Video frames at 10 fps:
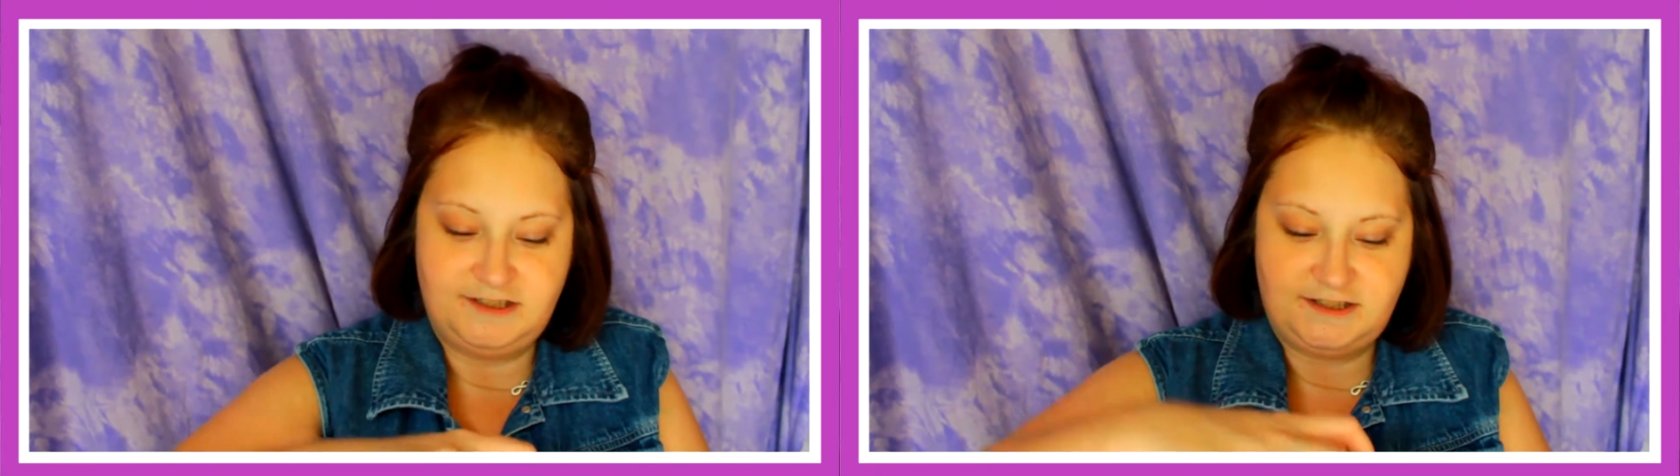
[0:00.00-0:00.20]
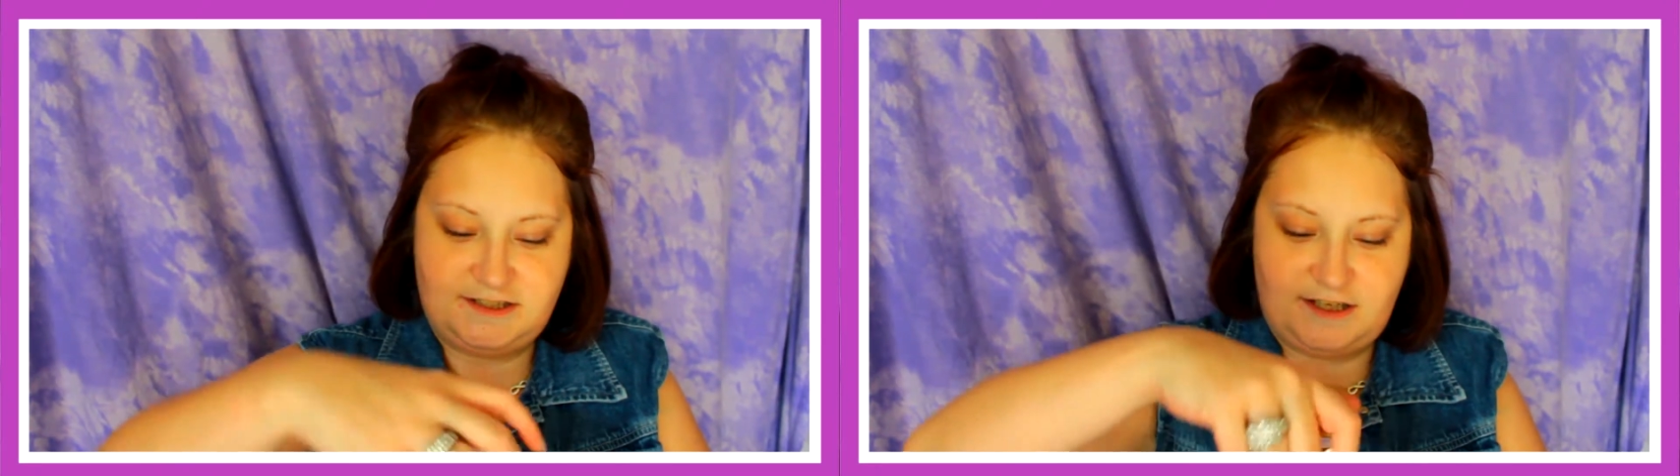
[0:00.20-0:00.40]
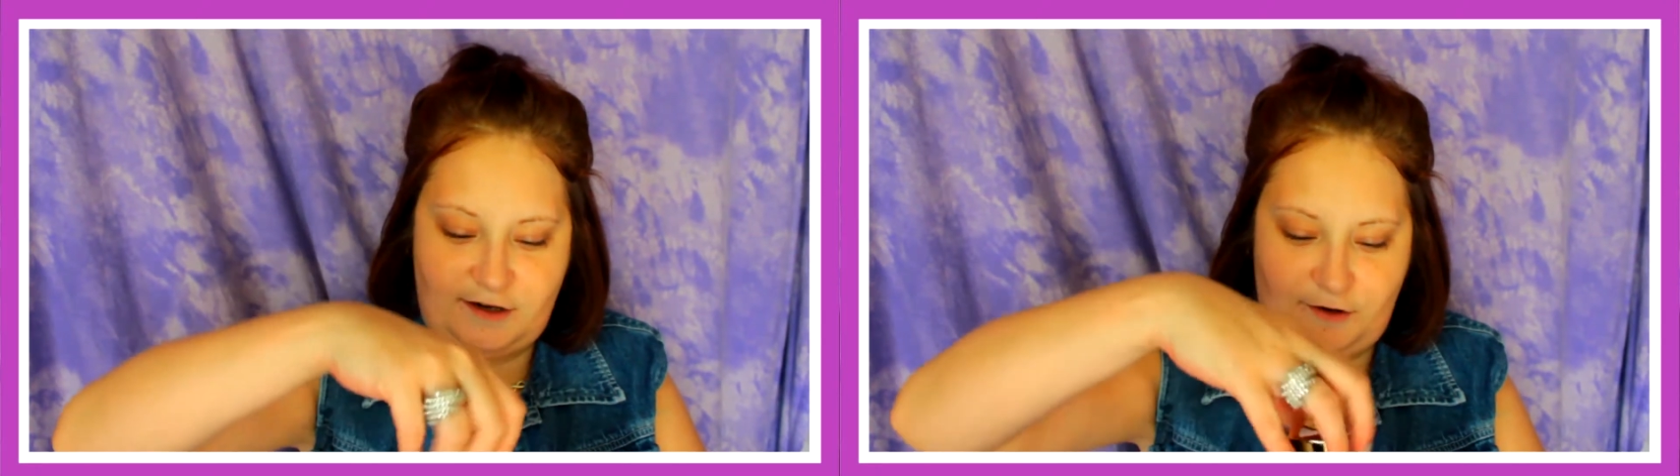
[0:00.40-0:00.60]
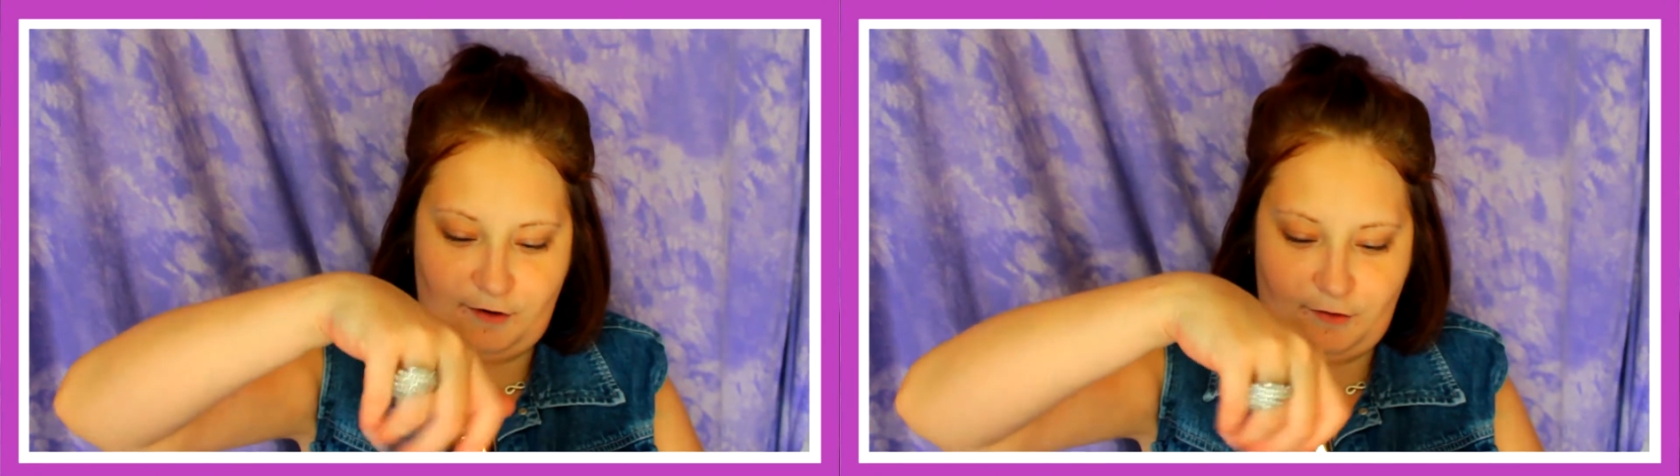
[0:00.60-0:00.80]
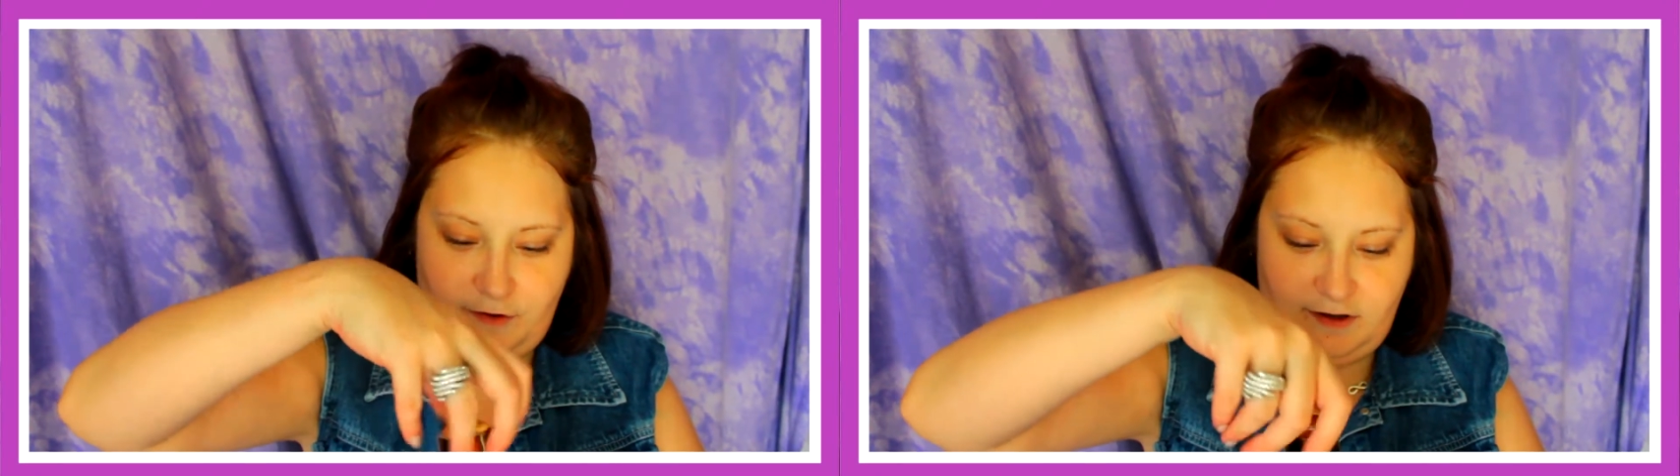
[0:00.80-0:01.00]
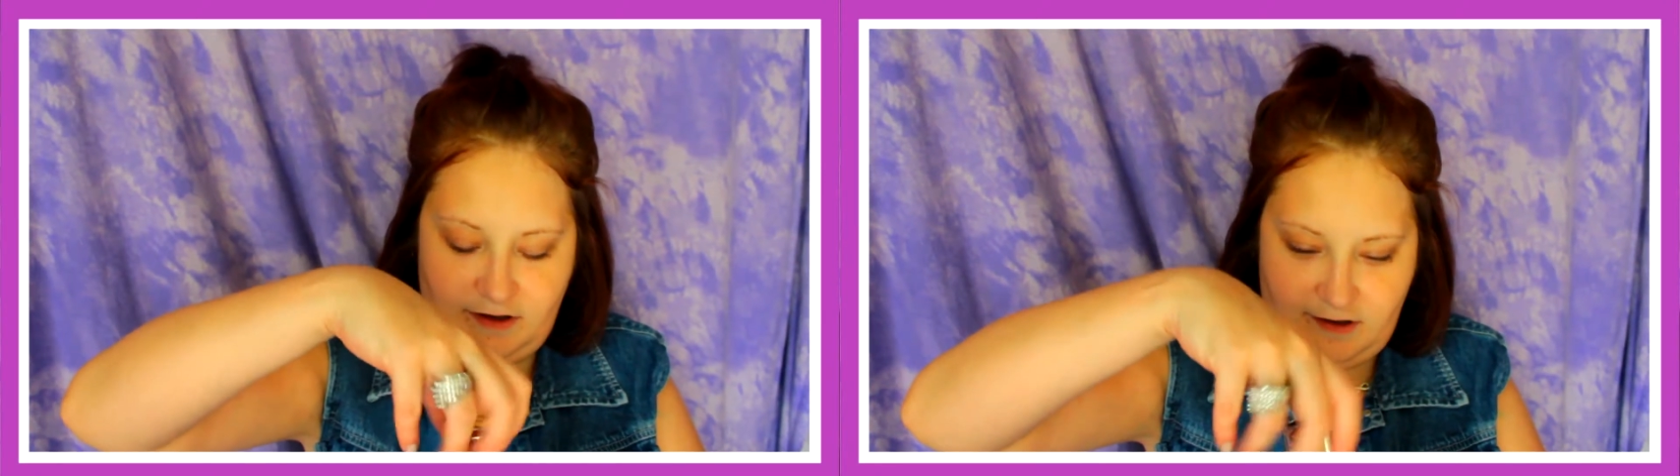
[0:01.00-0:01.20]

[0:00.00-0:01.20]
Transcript: So,